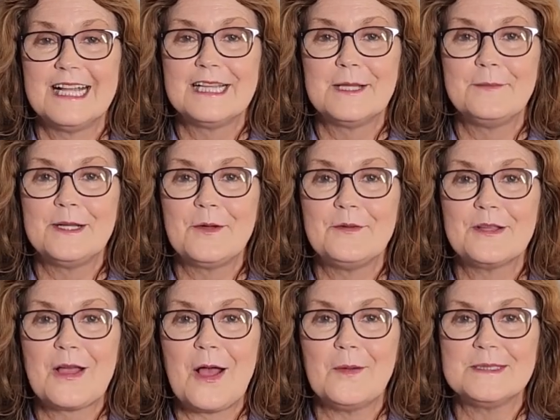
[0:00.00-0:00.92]
Let me know in
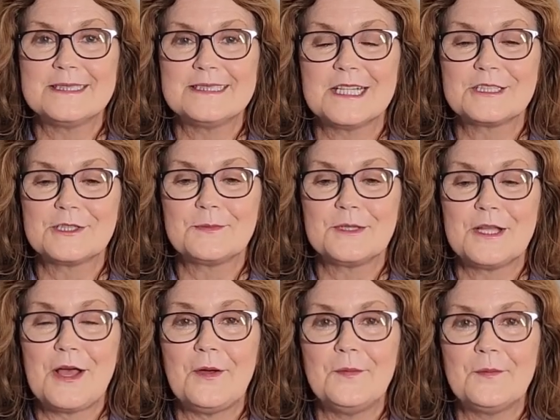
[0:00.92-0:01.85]
the comments section
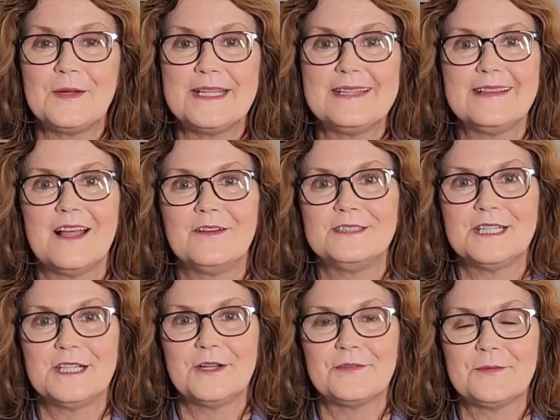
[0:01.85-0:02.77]
below. We love to
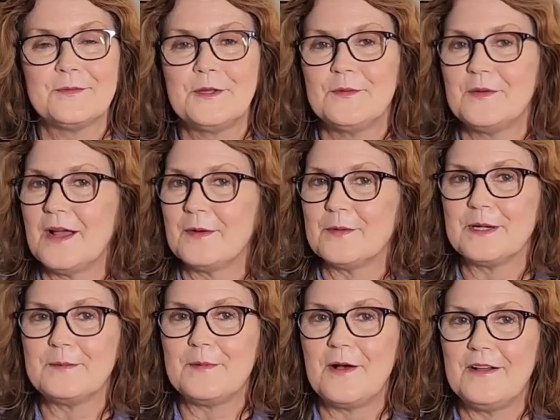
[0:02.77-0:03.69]
hear from you. I
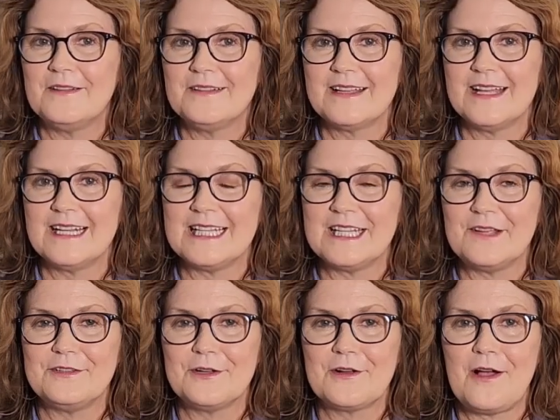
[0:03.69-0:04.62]
read them all and I
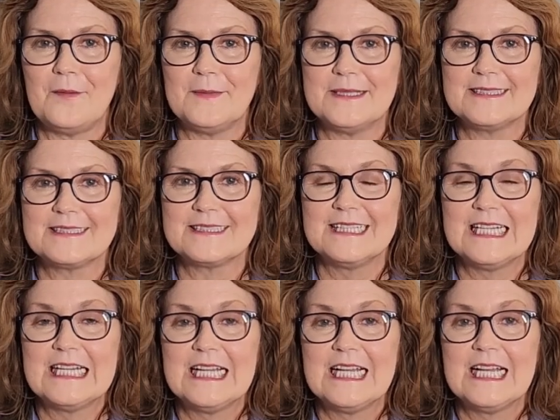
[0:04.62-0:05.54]
love your comments.
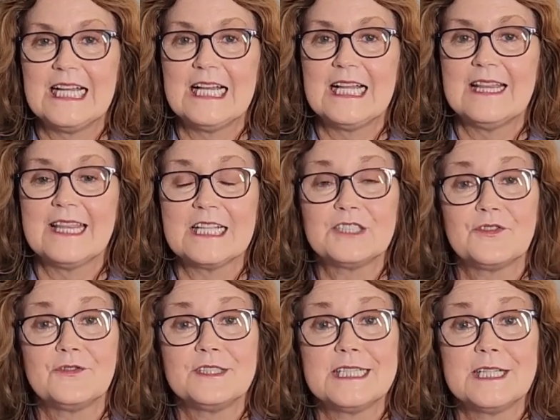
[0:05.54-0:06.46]
Thanks
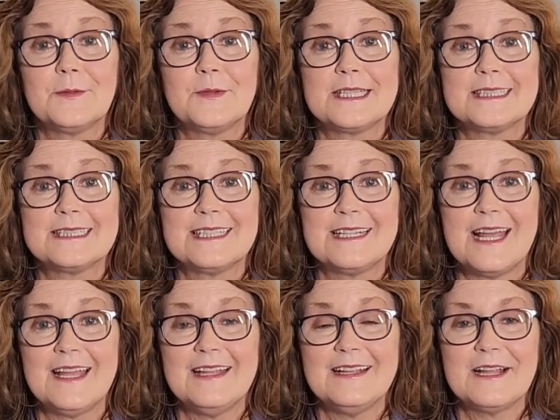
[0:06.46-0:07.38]
for visiting with us
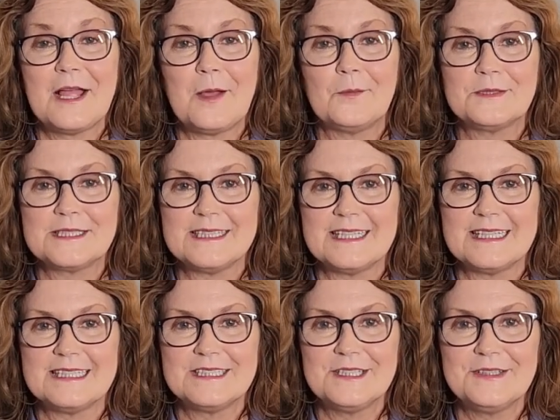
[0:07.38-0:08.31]
today, and we'll see you
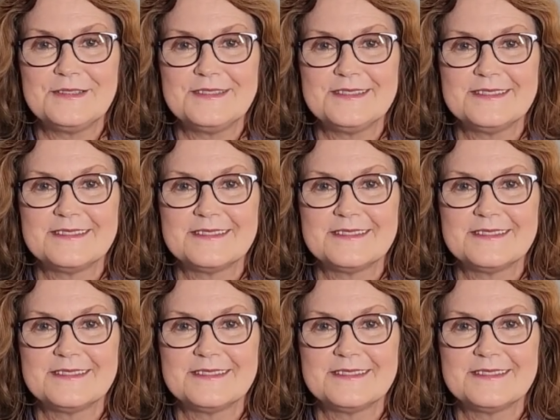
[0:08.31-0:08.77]
again soon.